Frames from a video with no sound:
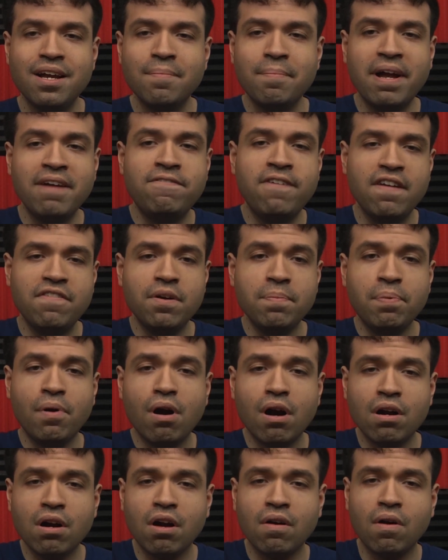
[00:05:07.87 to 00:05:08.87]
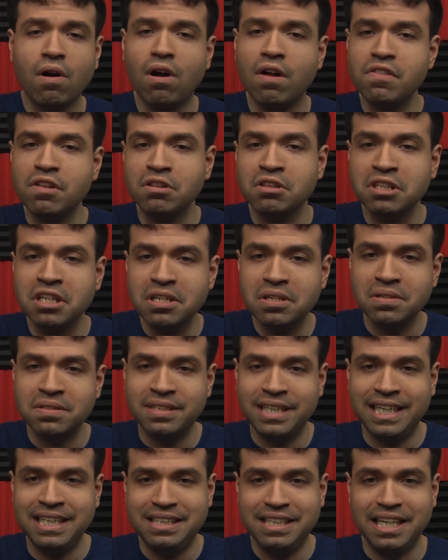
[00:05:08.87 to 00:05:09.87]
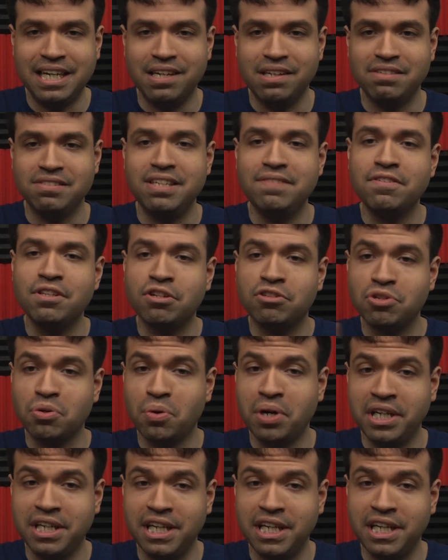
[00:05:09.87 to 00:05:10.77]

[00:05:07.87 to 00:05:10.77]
My favorite part are all the little details. Even the toy